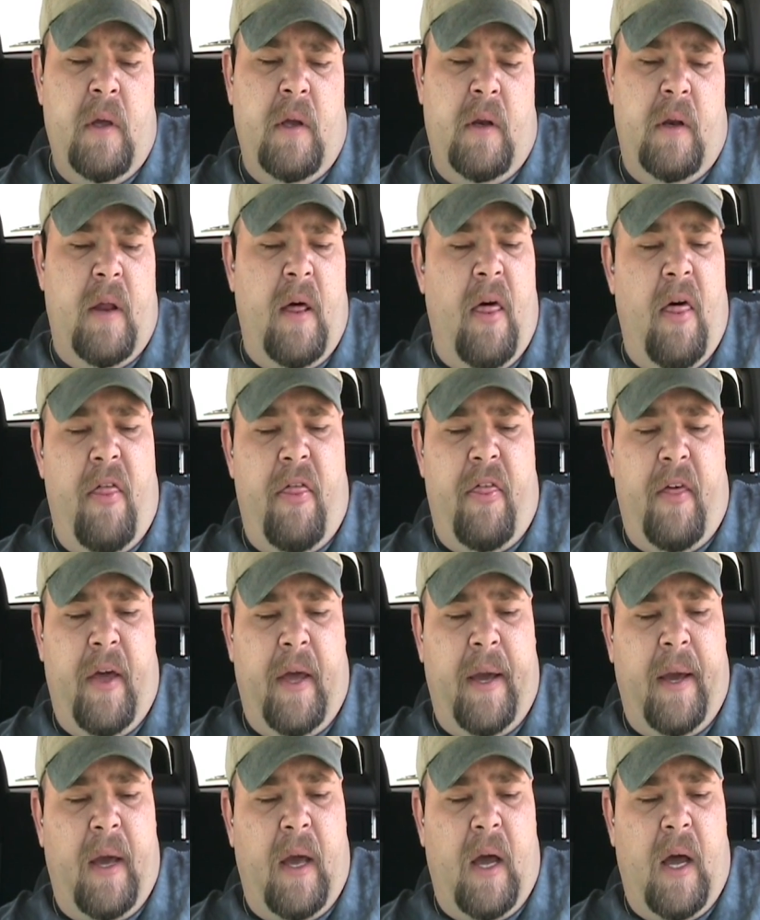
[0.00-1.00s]
Another
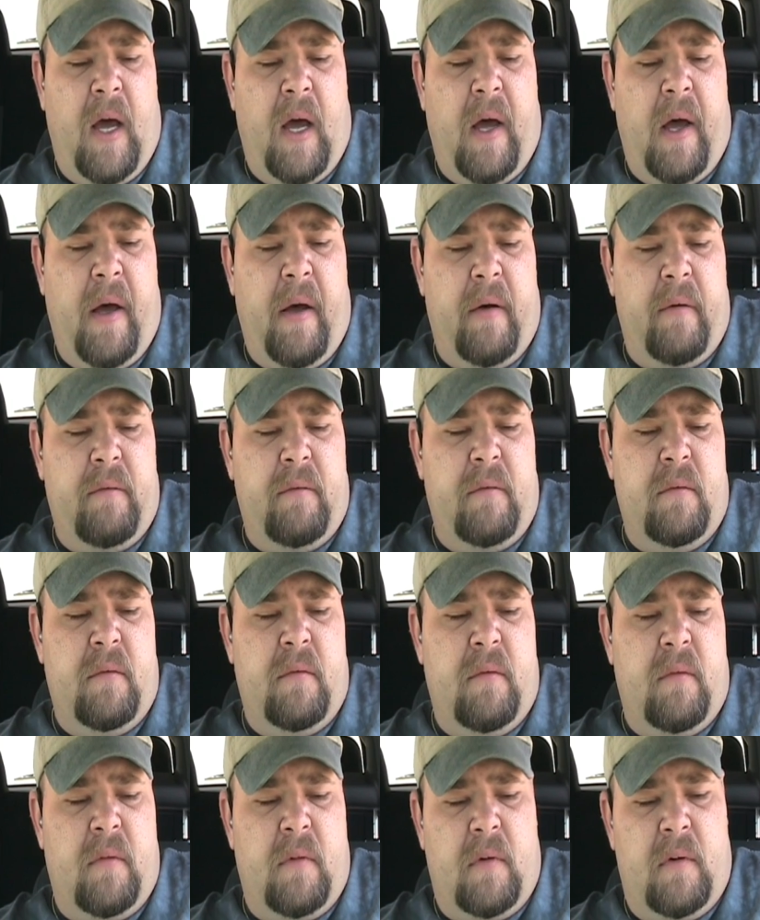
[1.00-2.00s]
thing,
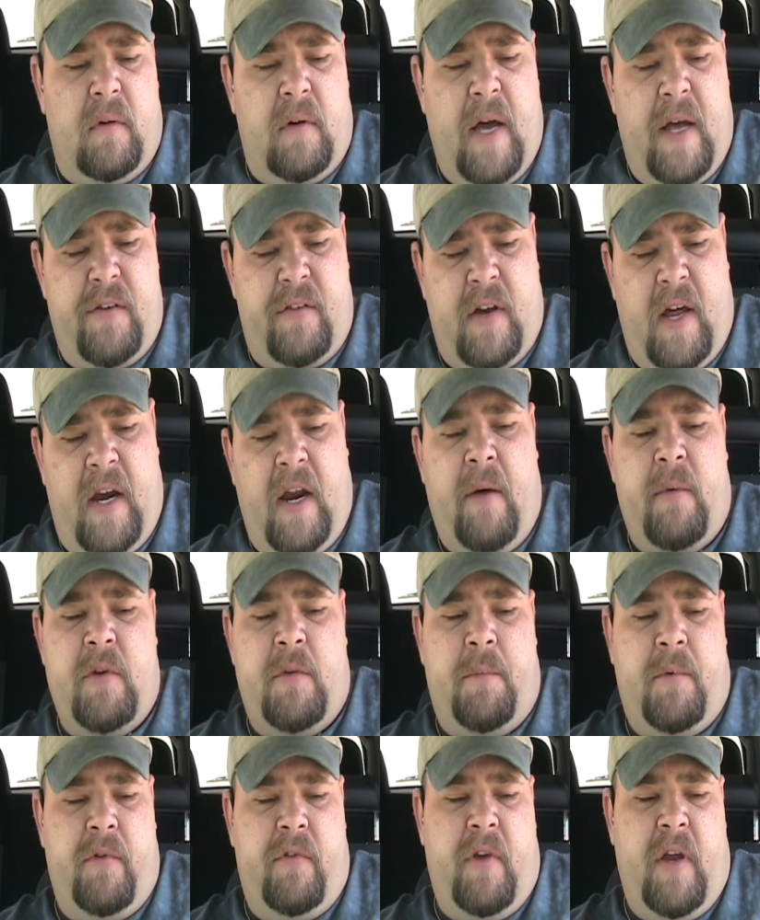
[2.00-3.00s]
last night I
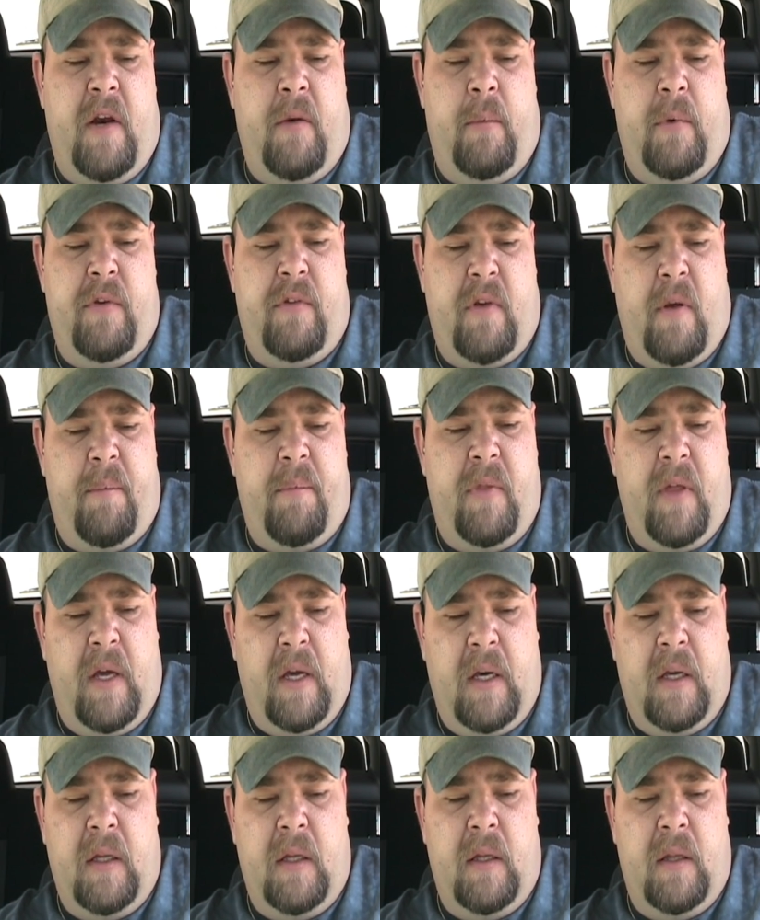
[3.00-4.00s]
was presented with
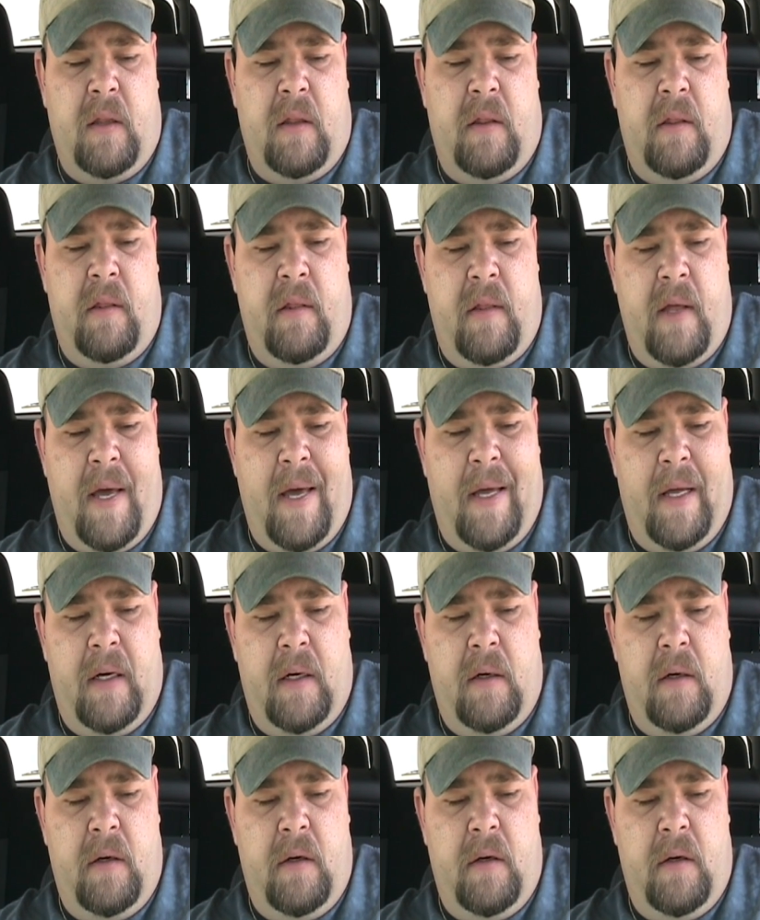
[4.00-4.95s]
something that